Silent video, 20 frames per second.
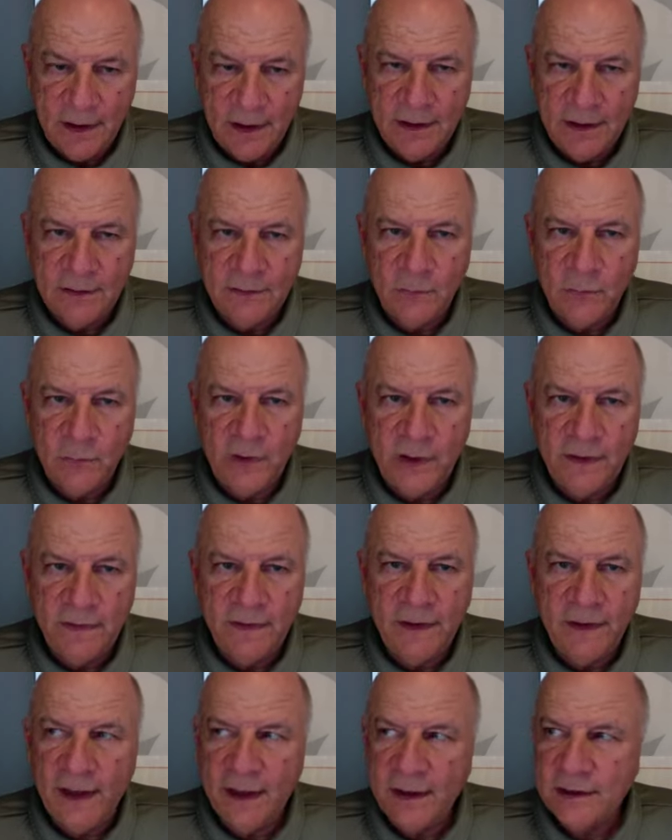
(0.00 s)
And when
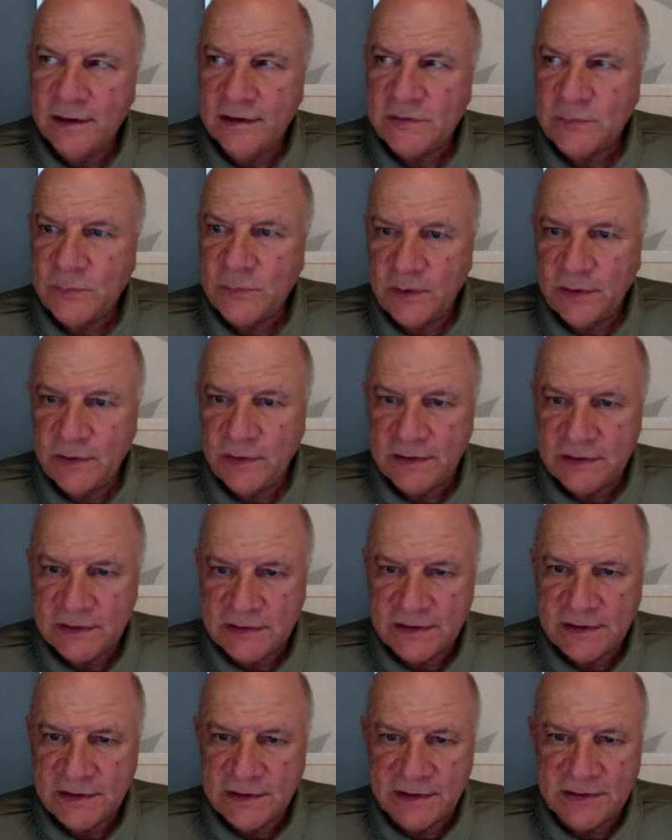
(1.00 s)
that
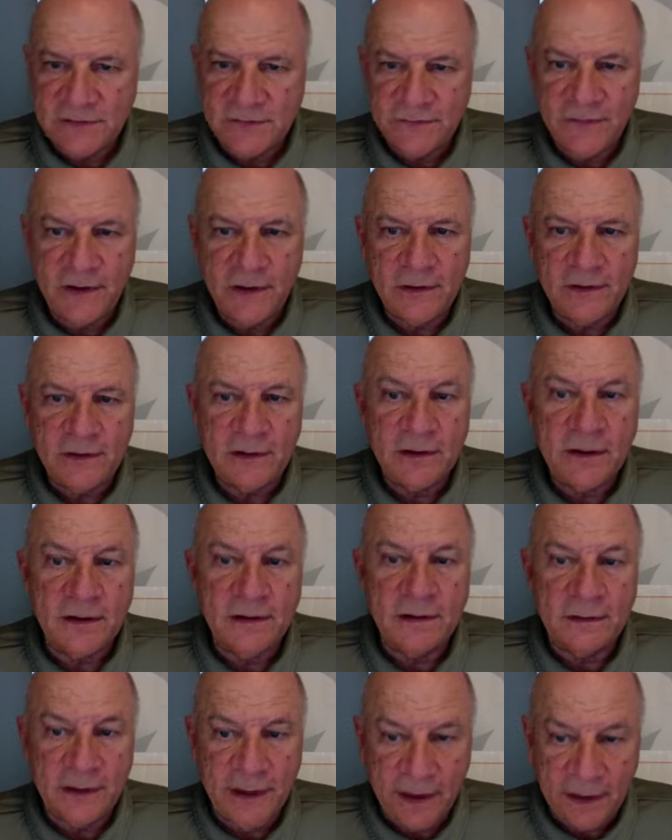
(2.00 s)
experience is felt
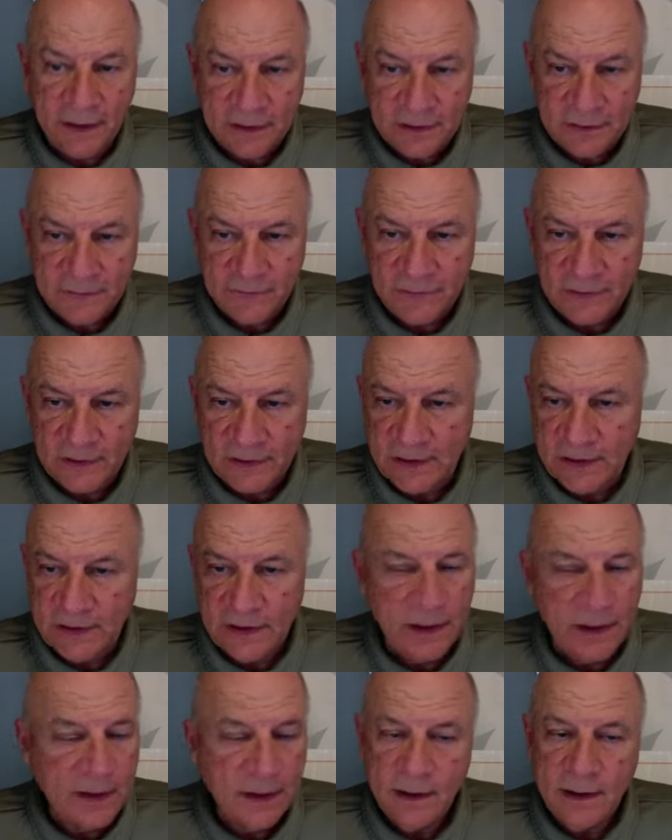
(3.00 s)
collectively,
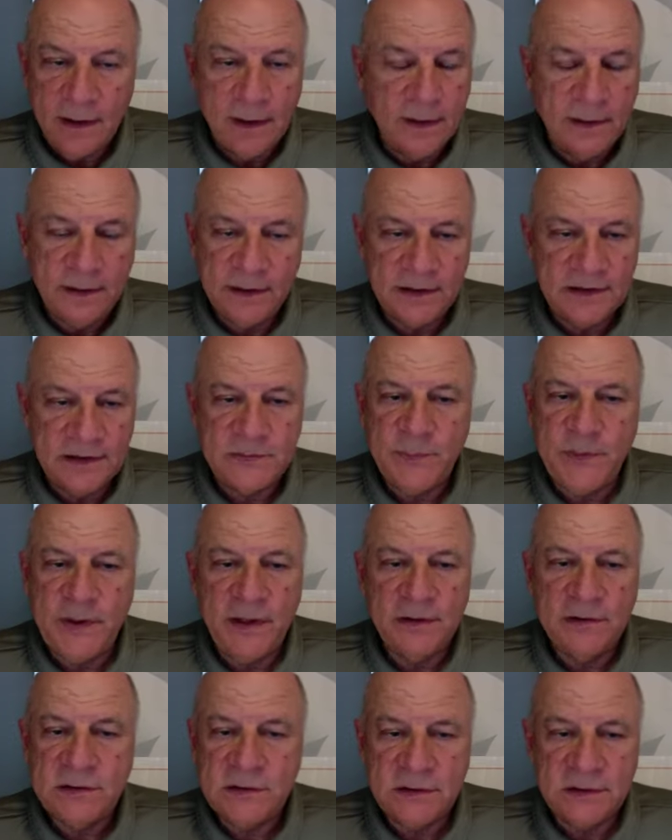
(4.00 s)
an
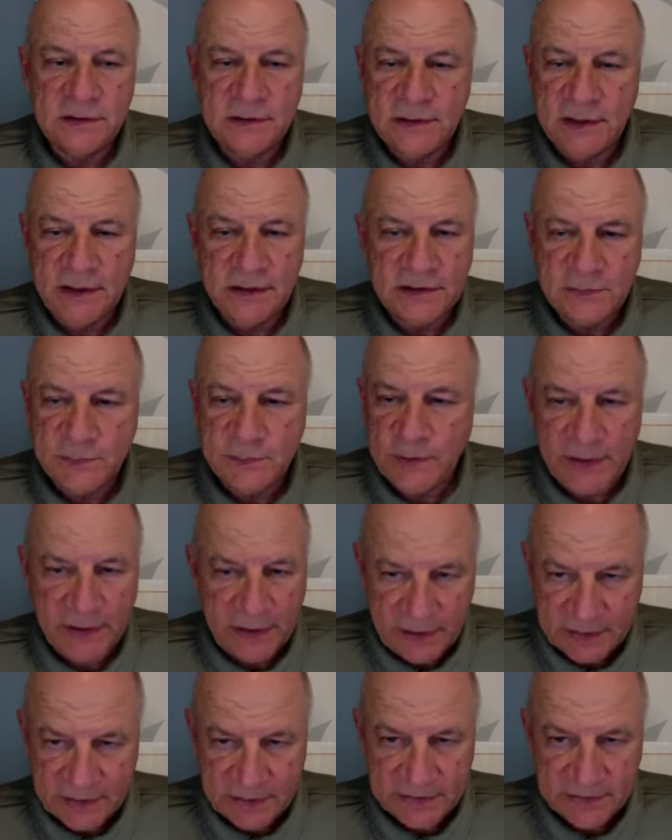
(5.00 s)
expansion takes
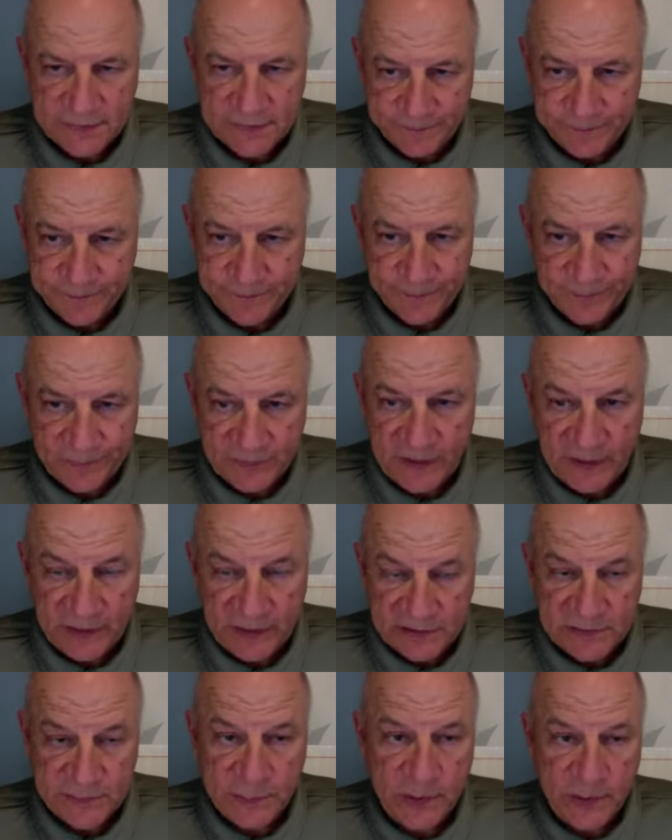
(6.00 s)
place that
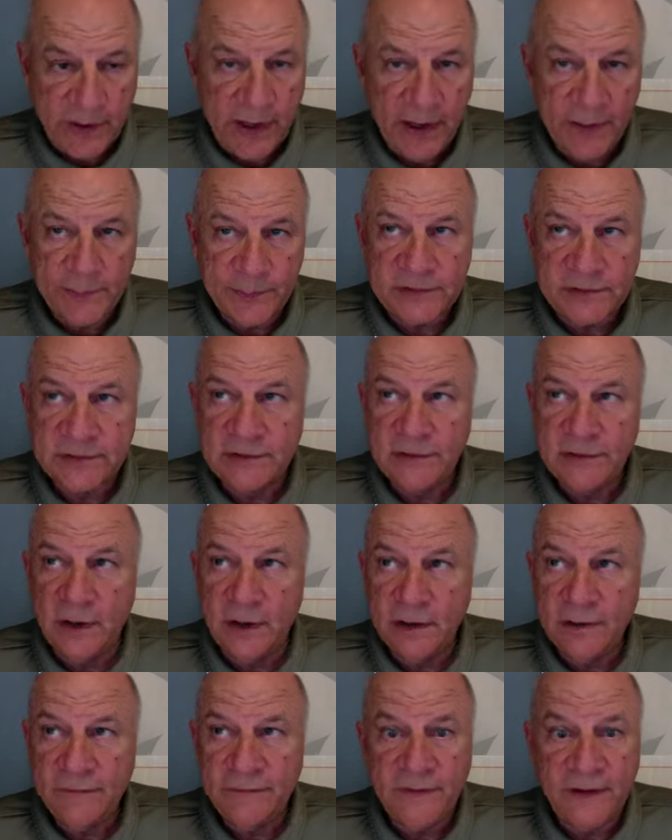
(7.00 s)
is perhaps
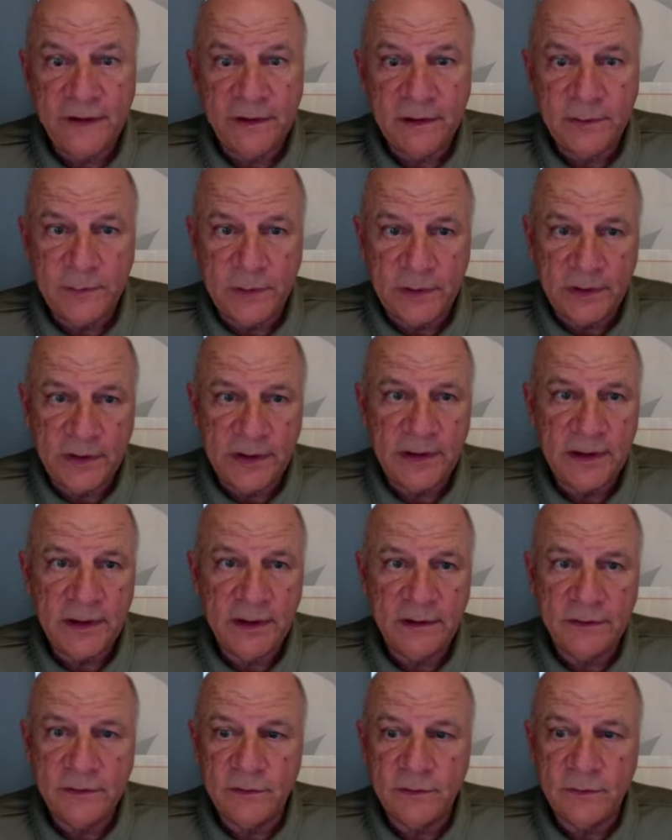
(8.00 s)
not available
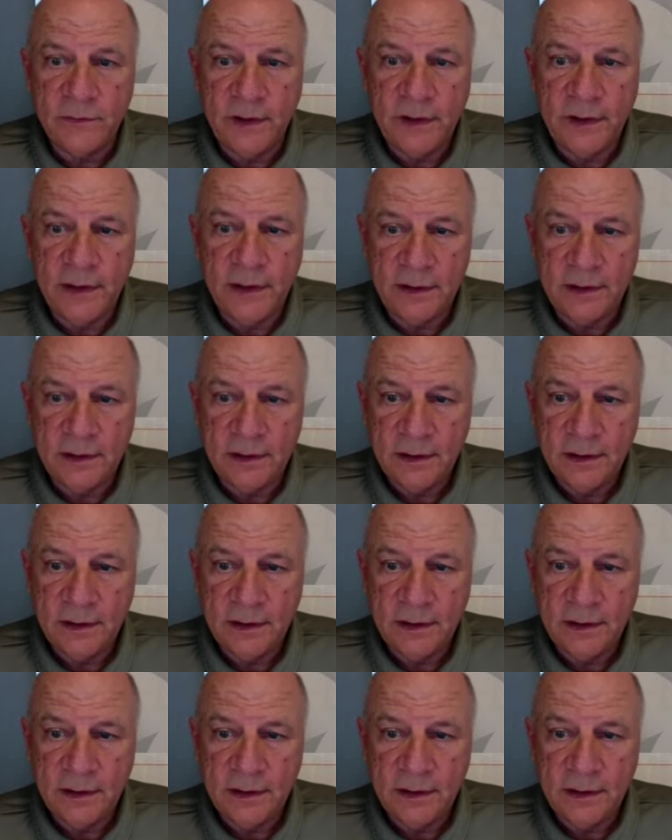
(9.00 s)
any other way.